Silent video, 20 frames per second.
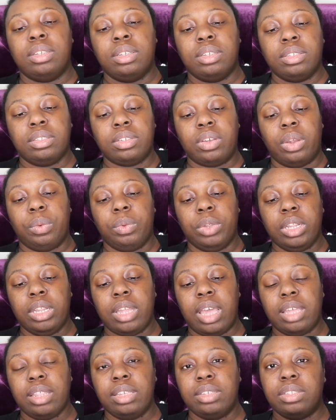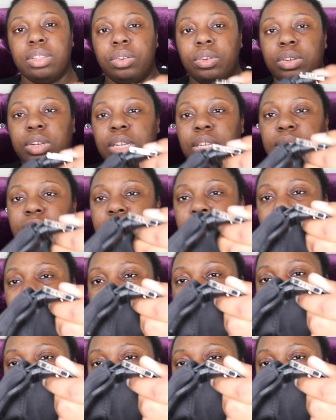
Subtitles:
So I really like these little details. It